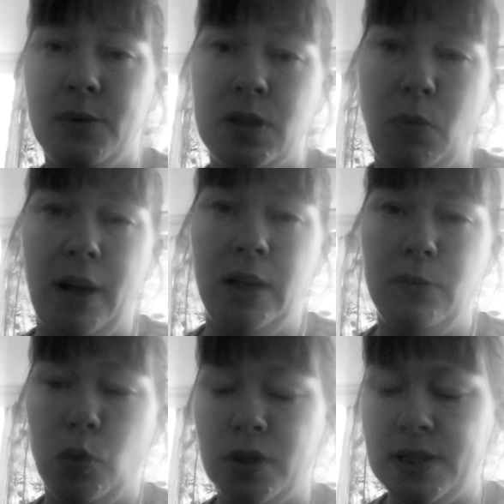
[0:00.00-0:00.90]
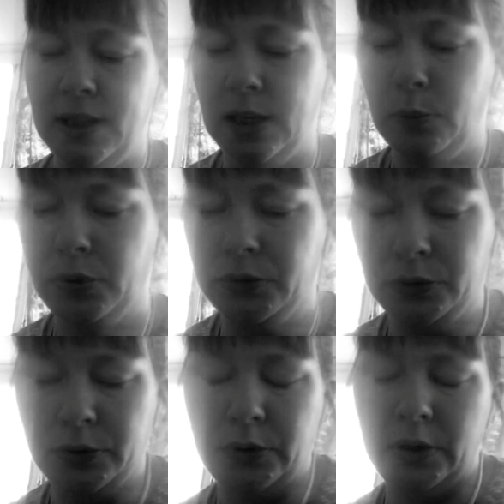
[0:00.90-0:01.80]
Sometimes you might need more sleep.
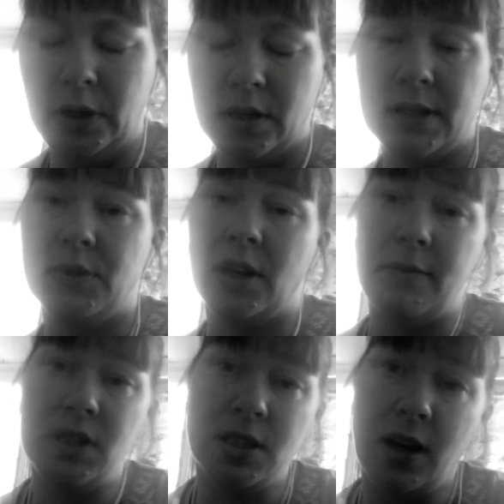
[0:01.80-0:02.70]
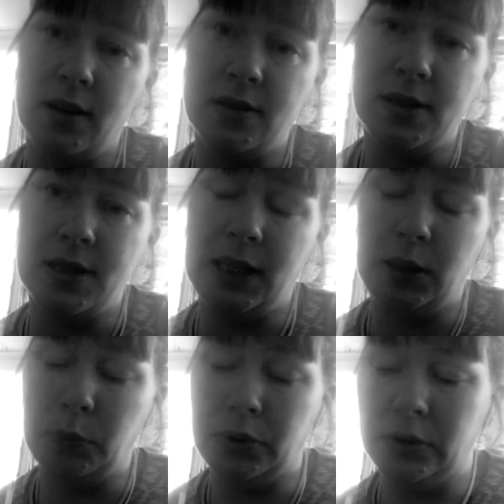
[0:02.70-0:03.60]
Sometimes it's hard to
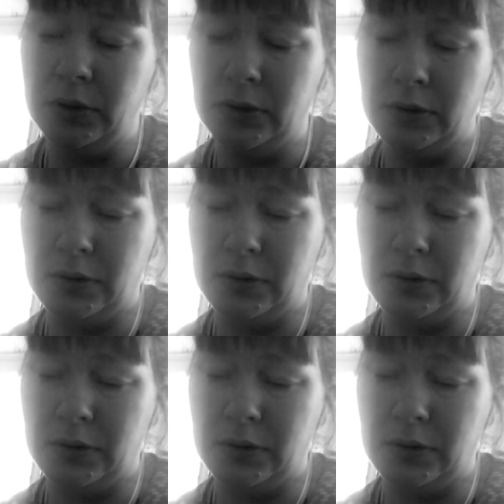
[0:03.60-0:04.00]
sleep.